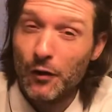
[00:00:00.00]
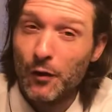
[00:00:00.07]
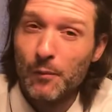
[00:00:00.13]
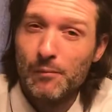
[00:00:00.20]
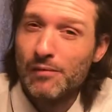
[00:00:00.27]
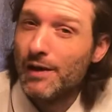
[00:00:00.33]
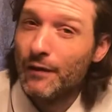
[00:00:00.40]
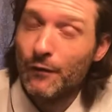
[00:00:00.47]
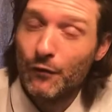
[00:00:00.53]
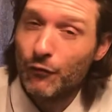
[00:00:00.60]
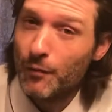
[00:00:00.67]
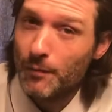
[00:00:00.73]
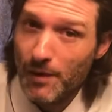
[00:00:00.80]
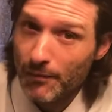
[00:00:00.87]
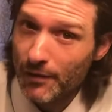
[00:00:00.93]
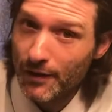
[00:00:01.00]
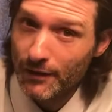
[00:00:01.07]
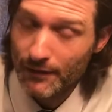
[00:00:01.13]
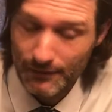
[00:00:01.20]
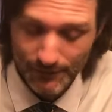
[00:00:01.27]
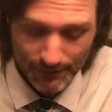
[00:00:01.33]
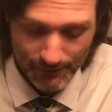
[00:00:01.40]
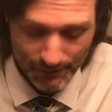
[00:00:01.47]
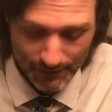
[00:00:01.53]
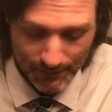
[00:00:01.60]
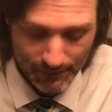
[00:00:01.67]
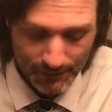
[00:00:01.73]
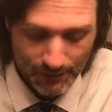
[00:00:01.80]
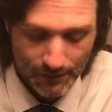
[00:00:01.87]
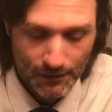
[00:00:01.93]
Plato's Republic?
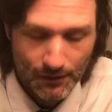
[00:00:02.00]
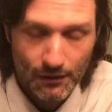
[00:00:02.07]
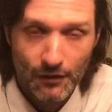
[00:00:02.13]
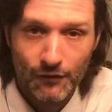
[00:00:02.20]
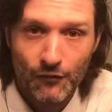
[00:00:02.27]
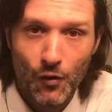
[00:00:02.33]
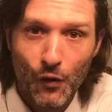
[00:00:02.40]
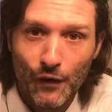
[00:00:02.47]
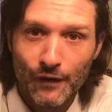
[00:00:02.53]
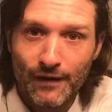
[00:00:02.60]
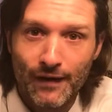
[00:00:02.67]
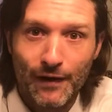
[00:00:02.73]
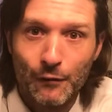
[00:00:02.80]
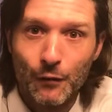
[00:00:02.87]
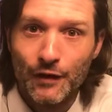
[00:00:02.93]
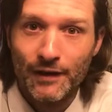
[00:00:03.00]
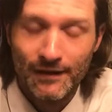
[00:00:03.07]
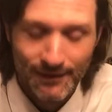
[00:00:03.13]
Of course I would.